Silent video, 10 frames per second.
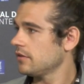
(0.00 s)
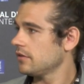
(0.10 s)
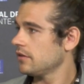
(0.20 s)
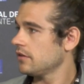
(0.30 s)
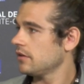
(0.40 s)

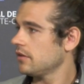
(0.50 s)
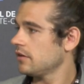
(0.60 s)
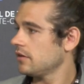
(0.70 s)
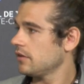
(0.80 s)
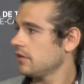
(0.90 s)

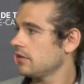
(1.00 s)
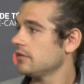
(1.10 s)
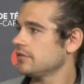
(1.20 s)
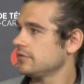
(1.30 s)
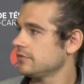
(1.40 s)

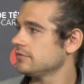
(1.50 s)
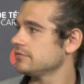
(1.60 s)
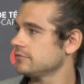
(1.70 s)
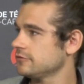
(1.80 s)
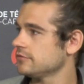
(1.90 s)

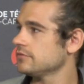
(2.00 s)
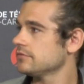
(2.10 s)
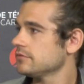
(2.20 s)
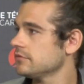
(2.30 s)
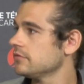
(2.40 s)

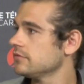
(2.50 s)
No words are spoken by the person on screen.